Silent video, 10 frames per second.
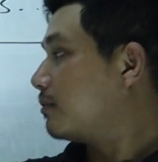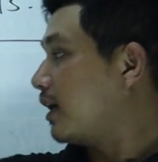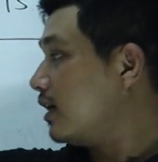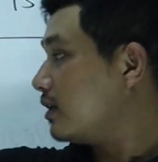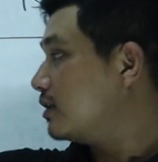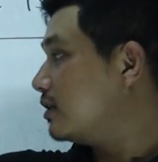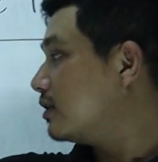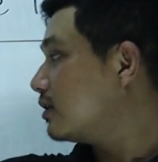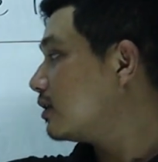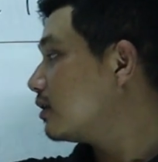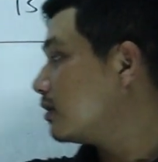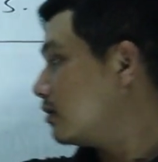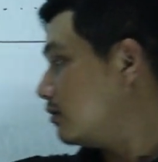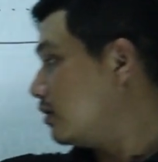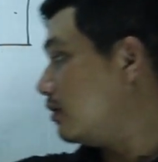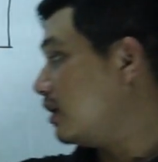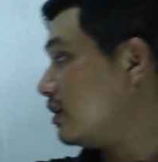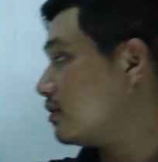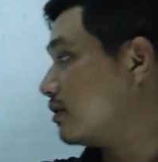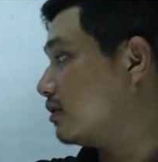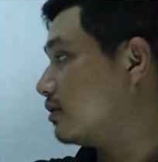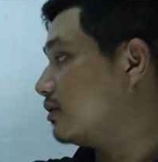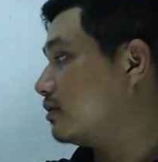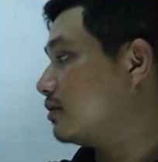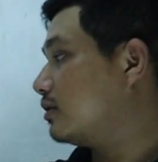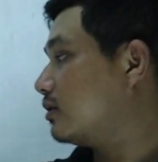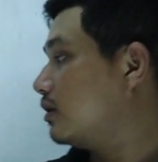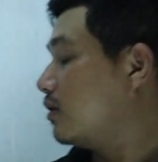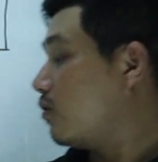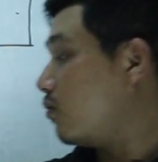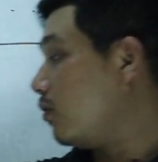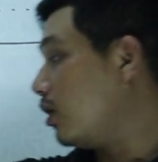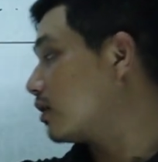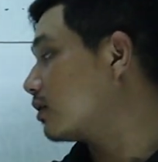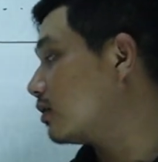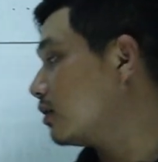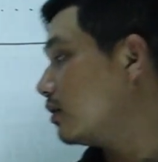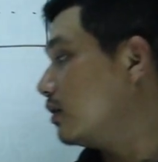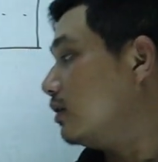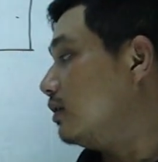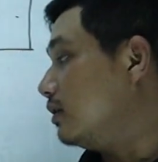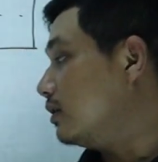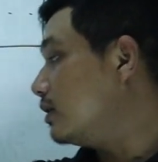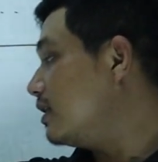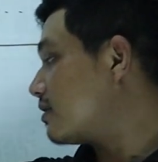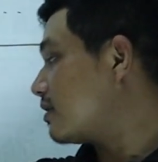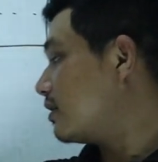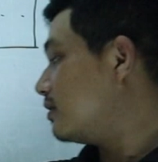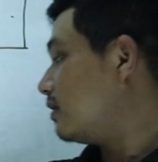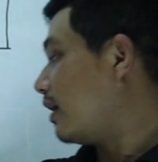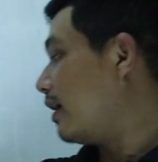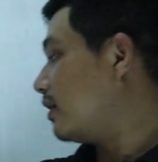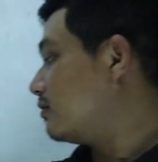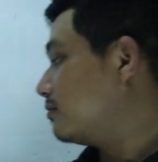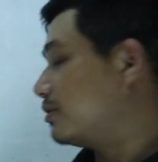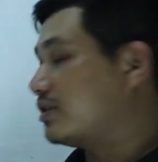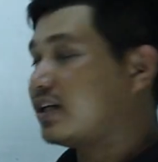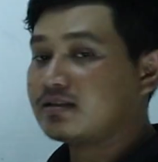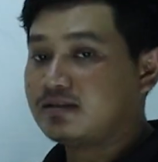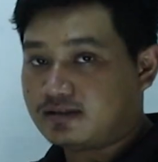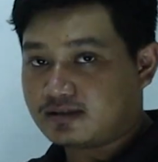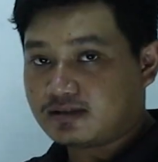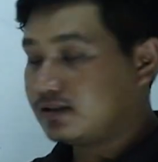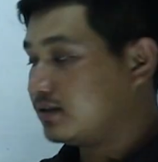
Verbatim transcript: Part E. The letter 1 listen and practice.